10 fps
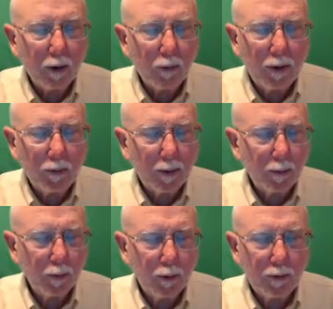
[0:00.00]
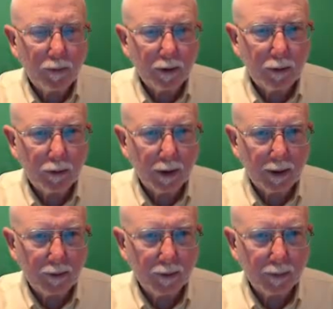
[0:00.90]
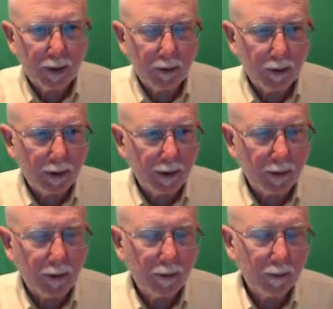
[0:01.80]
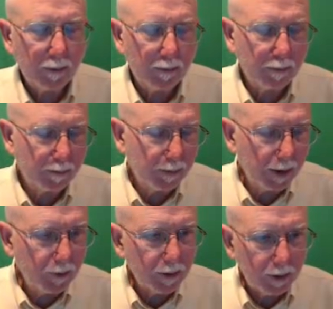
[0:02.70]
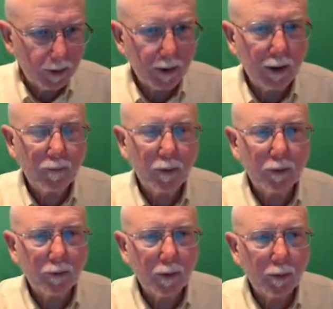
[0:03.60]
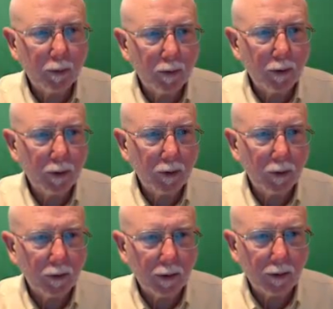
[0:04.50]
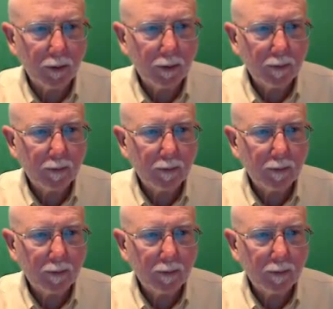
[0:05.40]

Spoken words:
when I want to prove that two lines are parallel, basically the converse of what we were doing earlier,